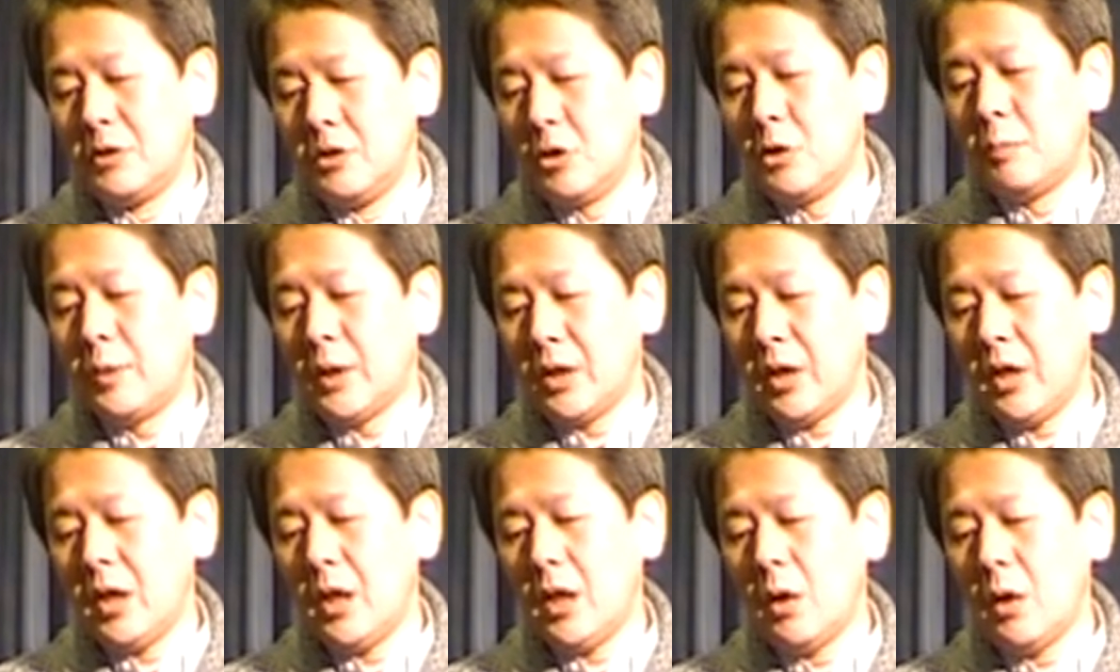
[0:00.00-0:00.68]

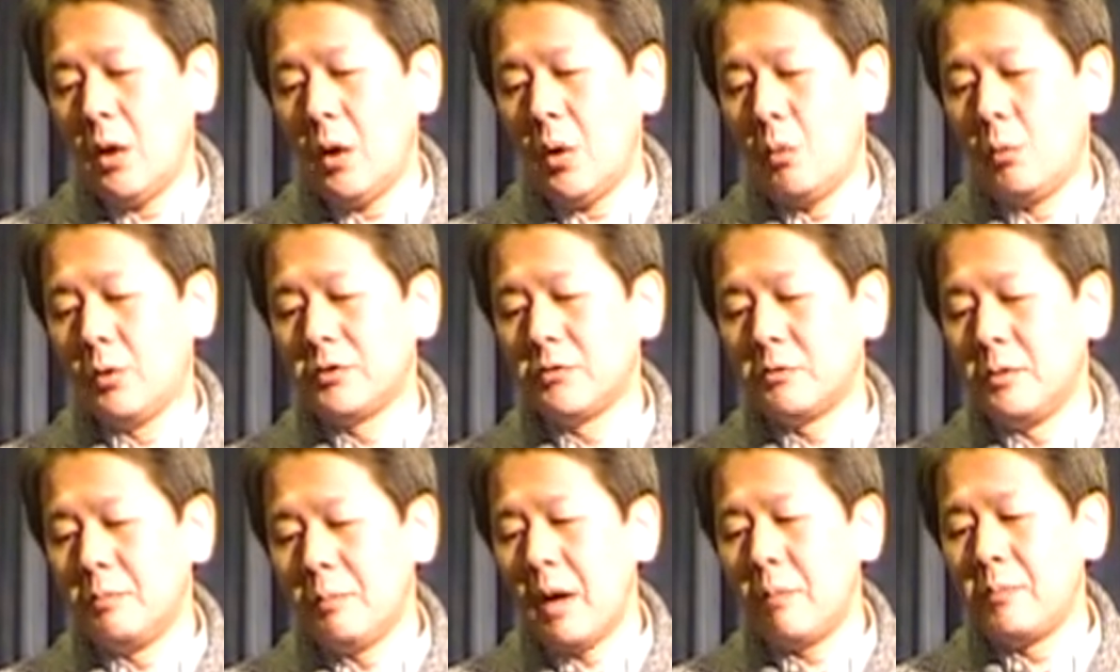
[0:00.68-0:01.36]
nobody would
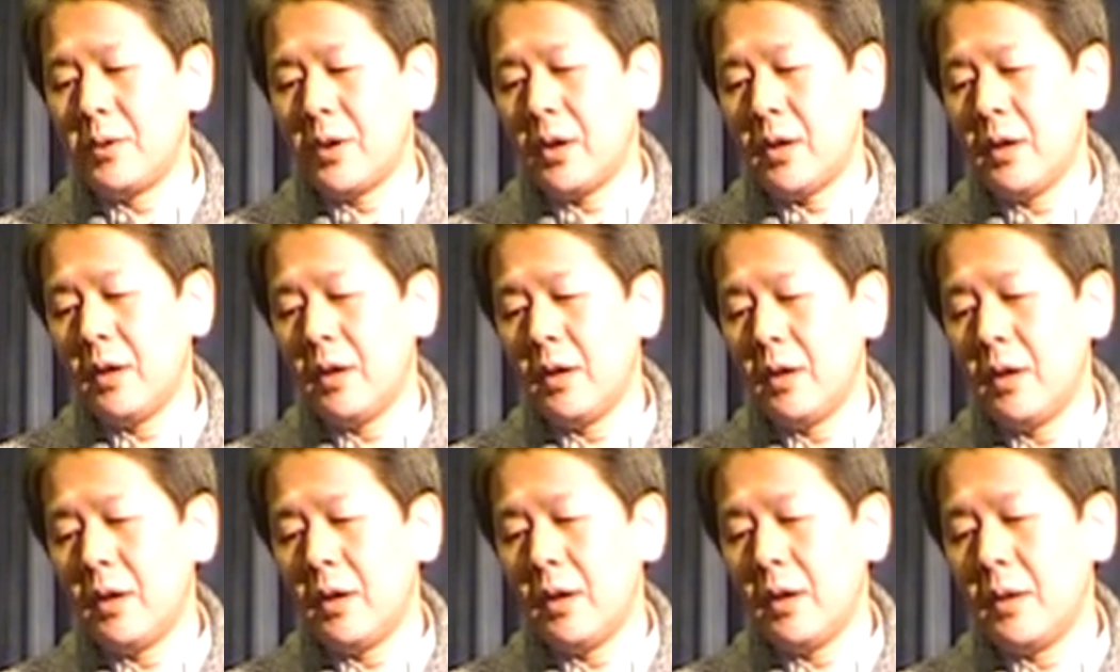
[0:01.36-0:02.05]
remember
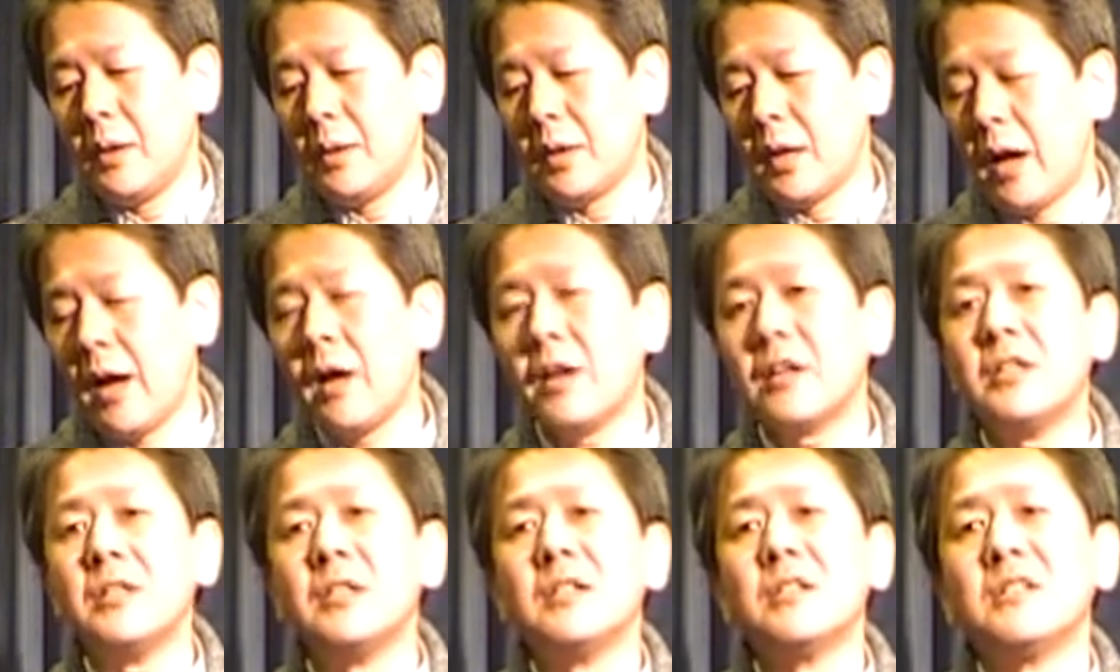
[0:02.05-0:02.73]
that I
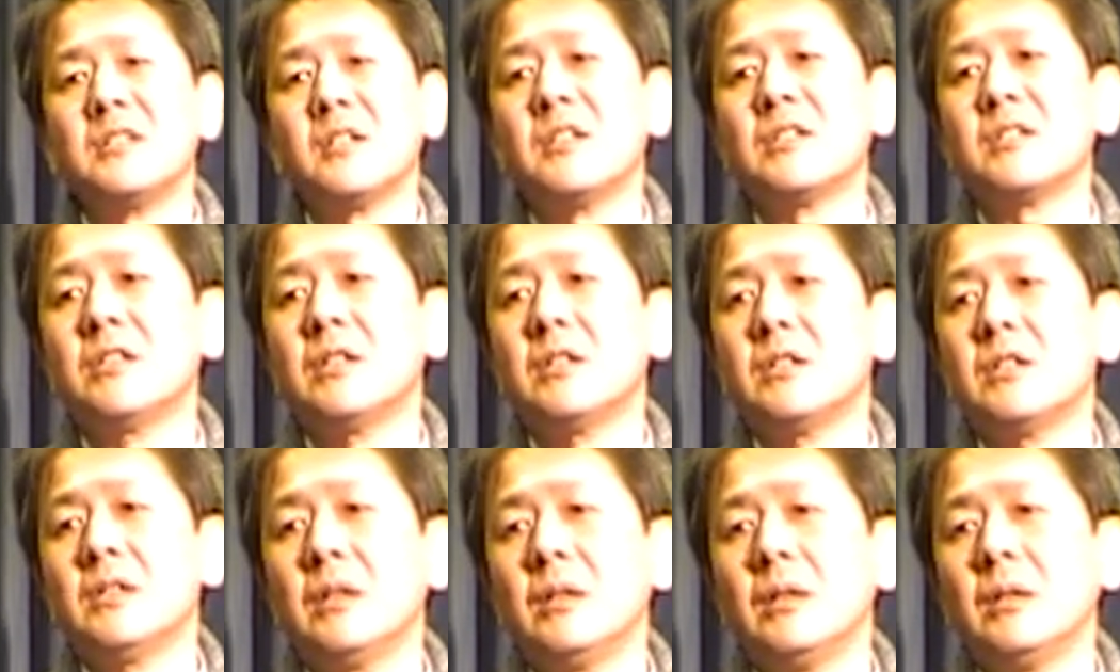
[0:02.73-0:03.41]
had
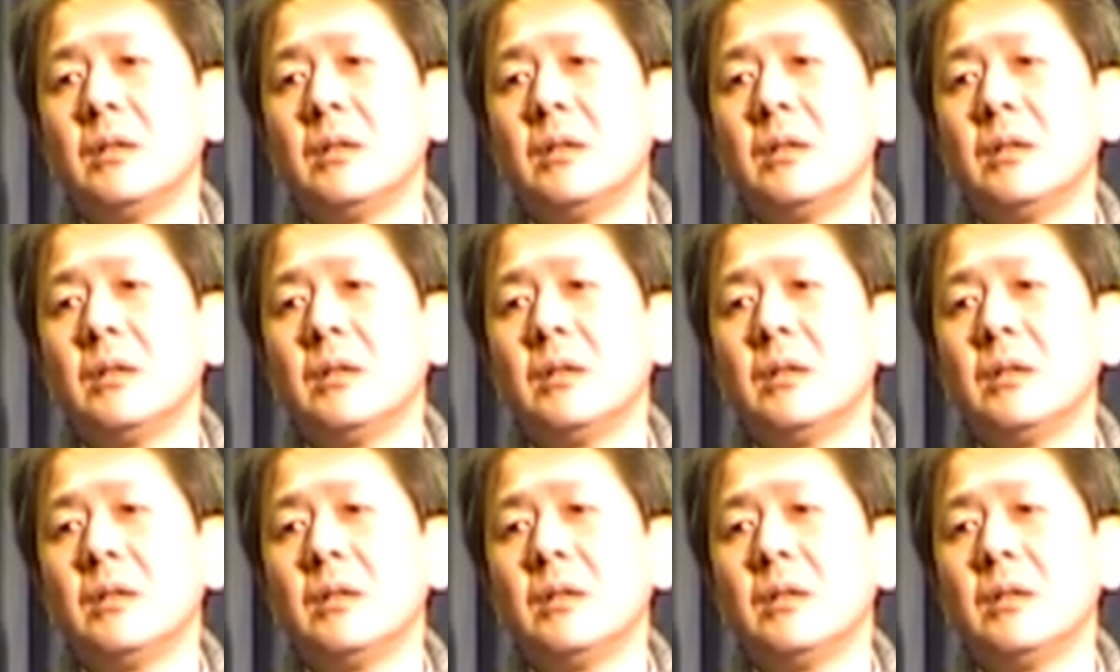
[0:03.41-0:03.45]
existed.